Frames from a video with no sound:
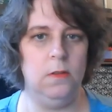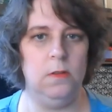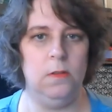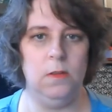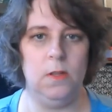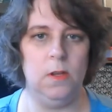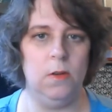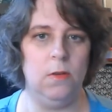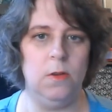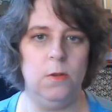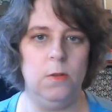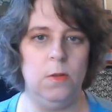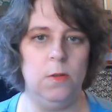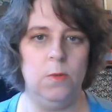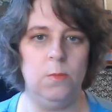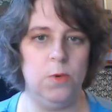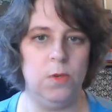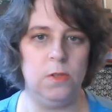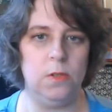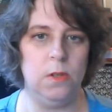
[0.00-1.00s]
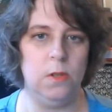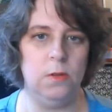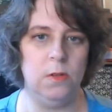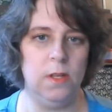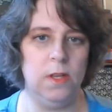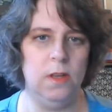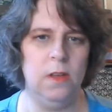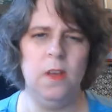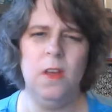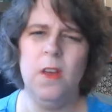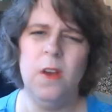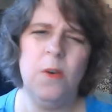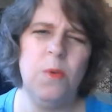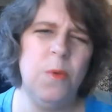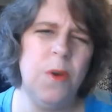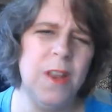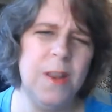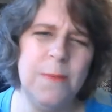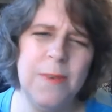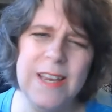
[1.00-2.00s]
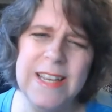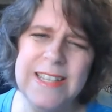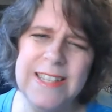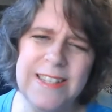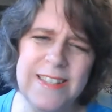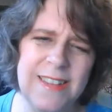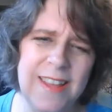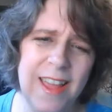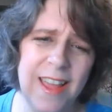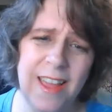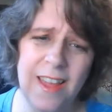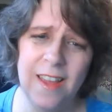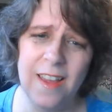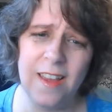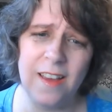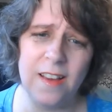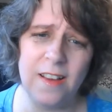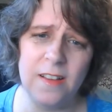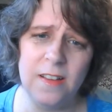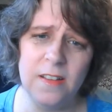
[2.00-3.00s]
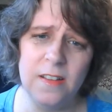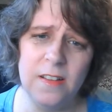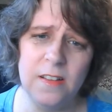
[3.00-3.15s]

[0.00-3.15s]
don't go a little more slowly. What am I saying?